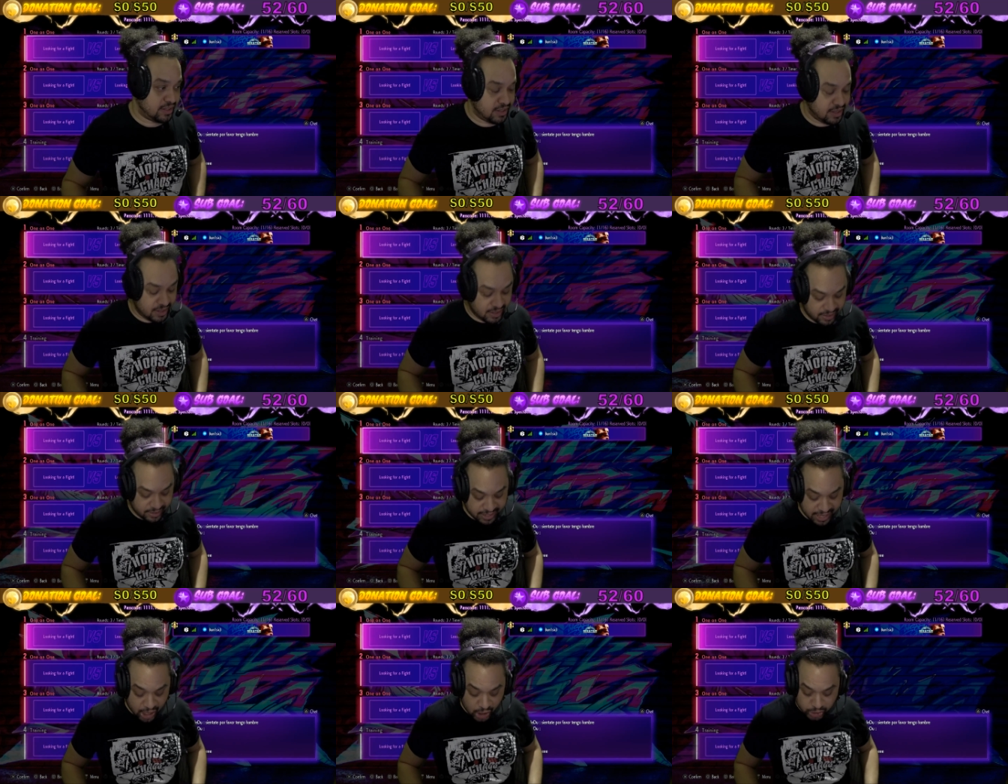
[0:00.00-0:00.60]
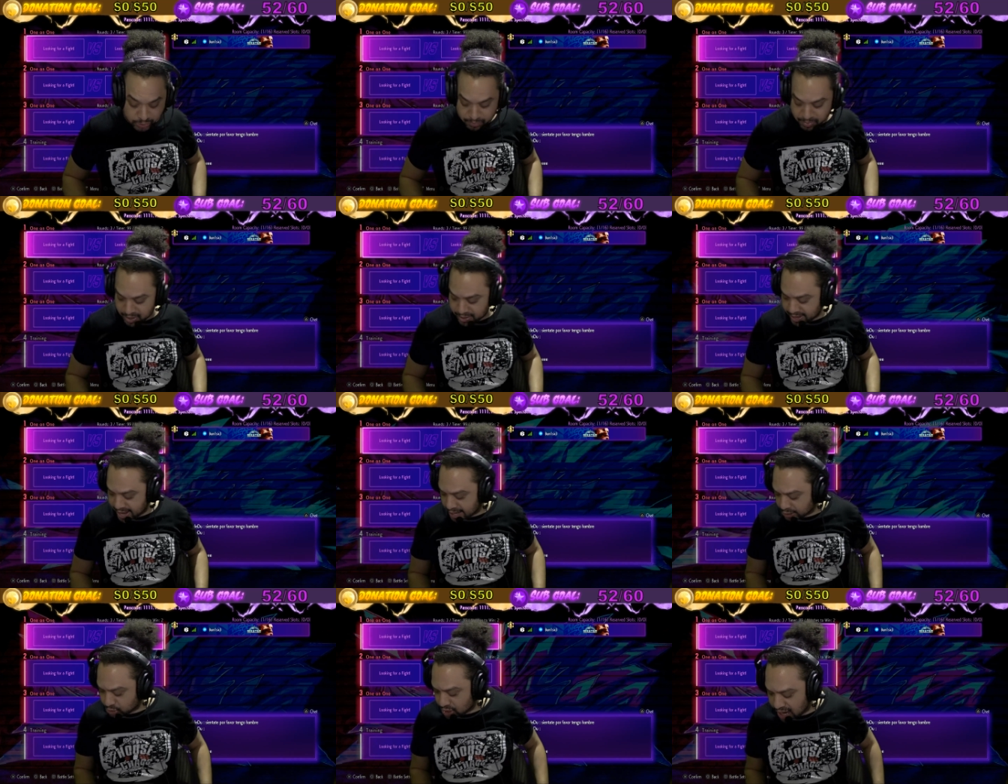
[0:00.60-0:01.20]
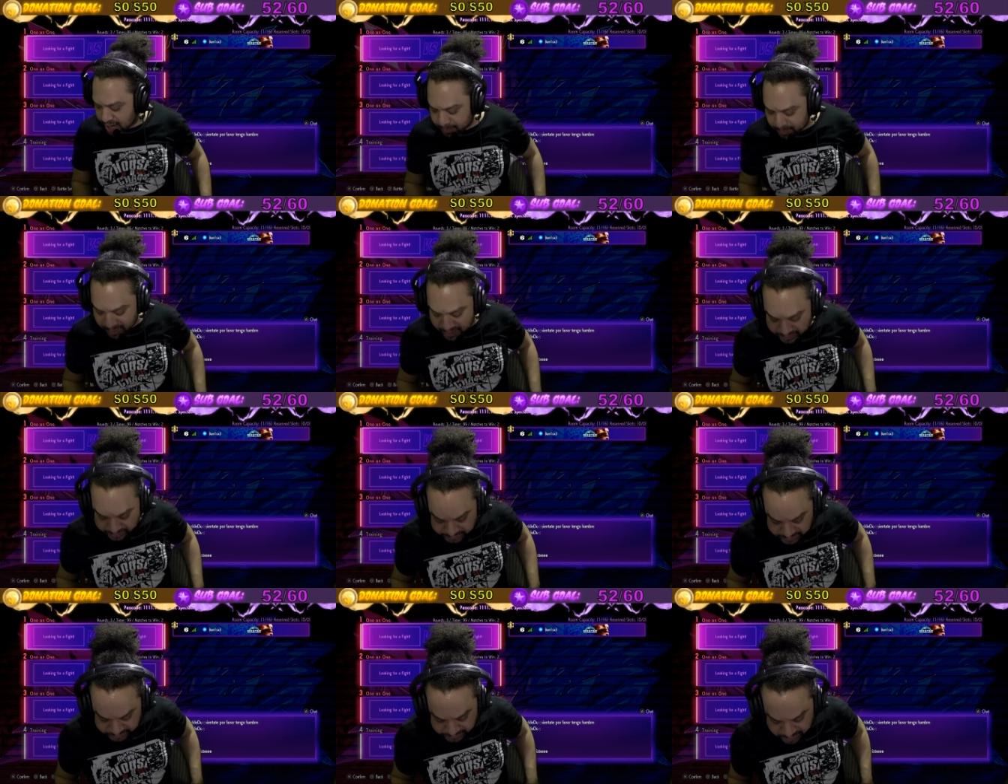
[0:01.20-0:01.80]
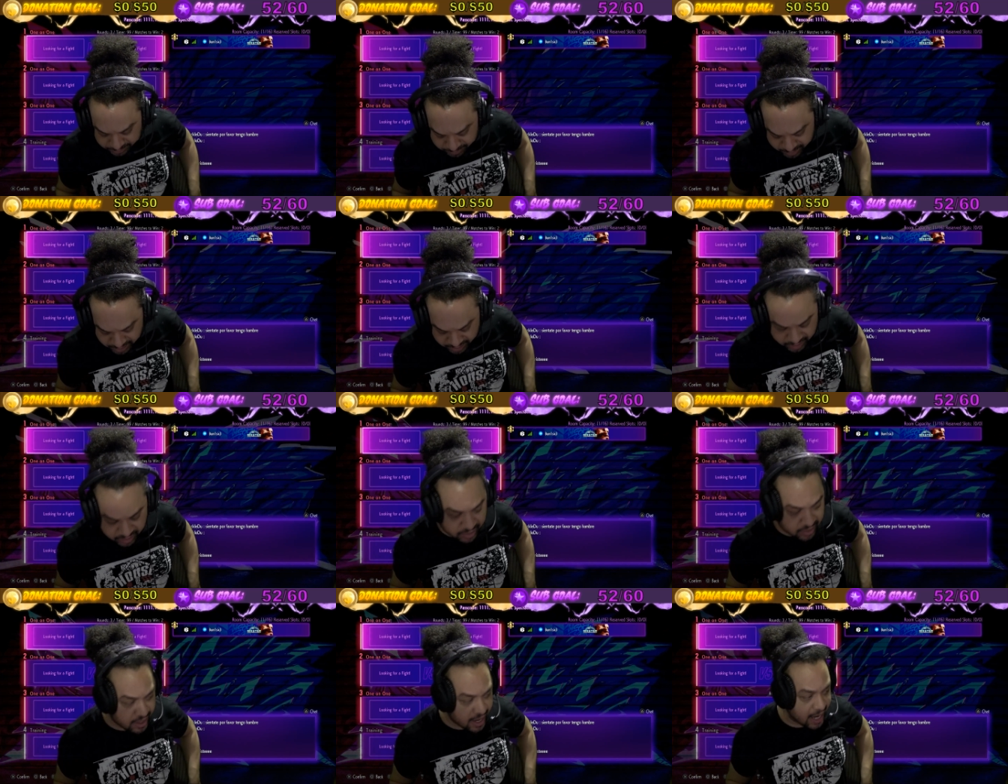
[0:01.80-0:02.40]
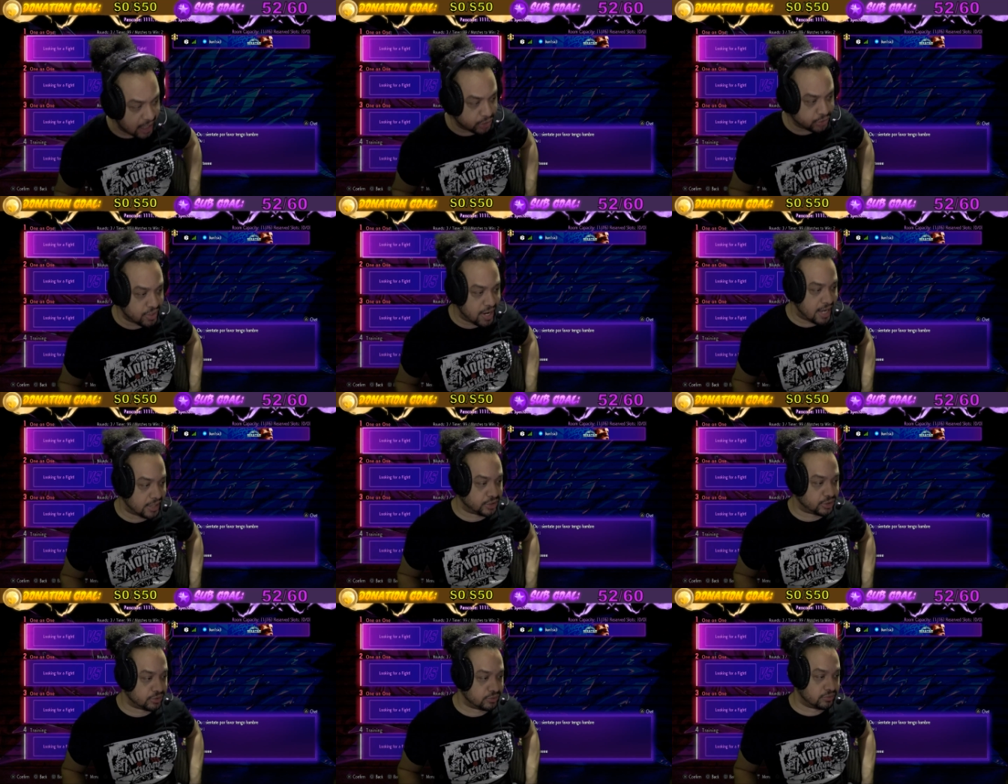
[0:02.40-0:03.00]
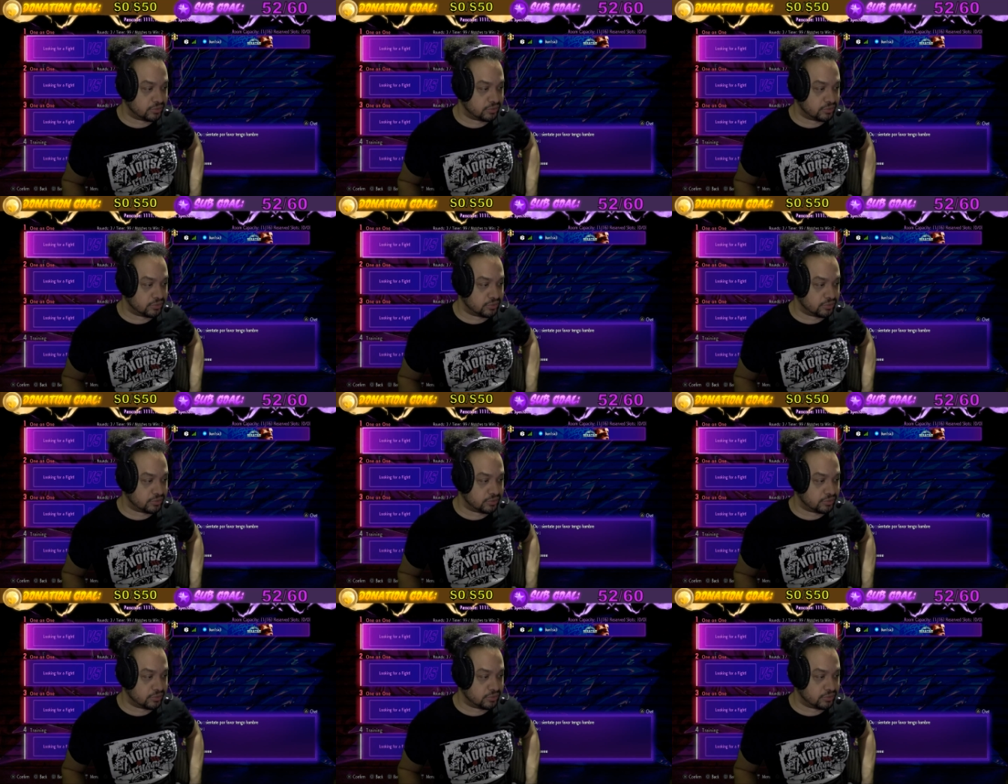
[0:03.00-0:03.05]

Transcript: Nails Money. I try to be consistent, man. I try to.